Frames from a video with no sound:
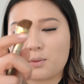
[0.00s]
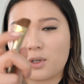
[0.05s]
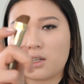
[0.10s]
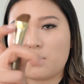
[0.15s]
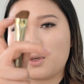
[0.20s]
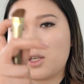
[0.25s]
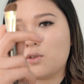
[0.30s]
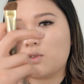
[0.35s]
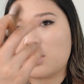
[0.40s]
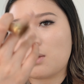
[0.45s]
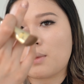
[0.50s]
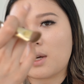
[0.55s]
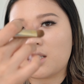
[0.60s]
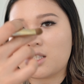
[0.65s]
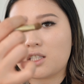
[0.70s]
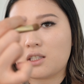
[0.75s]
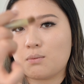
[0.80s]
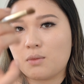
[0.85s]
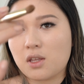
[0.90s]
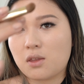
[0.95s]
I'm going to be using my
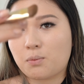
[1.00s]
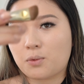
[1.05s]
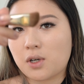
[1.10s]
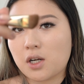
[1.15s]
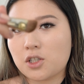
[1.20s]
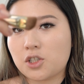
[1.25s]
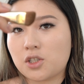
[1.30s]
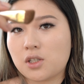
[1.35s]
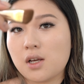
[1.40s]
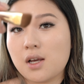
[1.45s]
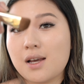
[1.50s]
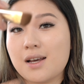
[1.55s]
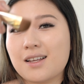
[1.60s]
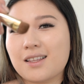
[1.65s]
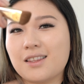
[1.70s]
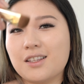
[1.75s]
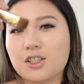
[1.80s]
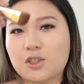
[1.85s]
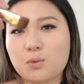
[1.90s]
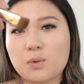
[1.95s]
Smith brush.
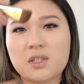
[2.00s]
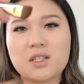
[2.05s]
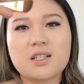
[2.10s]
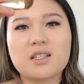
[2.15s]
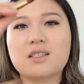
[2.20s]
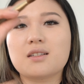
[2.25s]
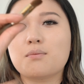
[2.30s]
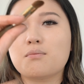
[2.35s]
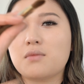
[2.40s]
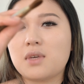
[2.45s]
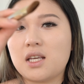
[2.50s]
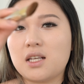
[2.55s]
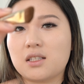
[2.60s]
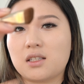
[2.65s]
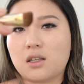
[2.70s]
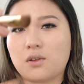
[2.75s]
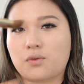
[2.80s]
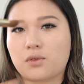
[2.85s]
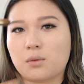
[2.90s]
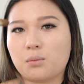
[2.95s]
This one is
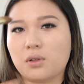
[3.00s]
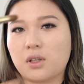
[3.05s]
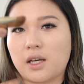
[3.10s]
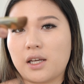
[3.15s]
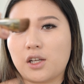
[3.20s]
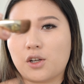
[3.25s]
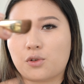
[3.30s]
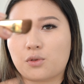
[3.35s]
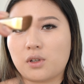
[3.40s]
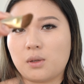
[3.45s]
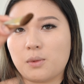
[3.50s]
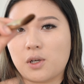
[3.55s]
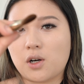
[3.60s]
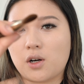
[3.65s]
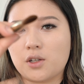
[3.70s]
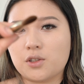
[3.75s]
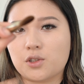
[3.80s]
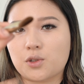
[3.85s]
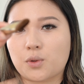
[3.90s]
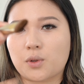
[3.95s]
amazing for applying cream
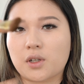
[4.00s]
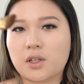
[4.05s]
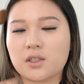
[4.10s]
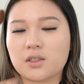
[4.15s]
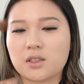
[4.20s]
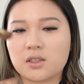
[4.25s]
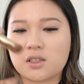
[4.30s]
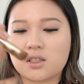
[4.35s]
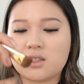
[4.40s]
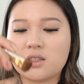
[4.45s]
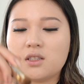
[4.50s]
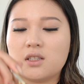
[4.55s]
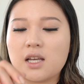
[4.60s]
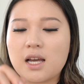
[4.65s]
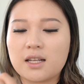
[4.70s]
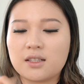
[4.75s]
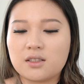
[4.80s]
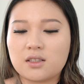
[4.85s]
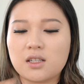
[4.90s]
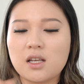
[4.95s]
contour because it's
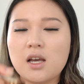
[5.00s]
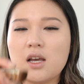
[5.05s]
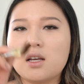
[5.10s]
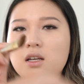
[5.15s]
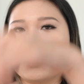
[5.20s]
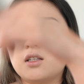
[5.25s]
dense.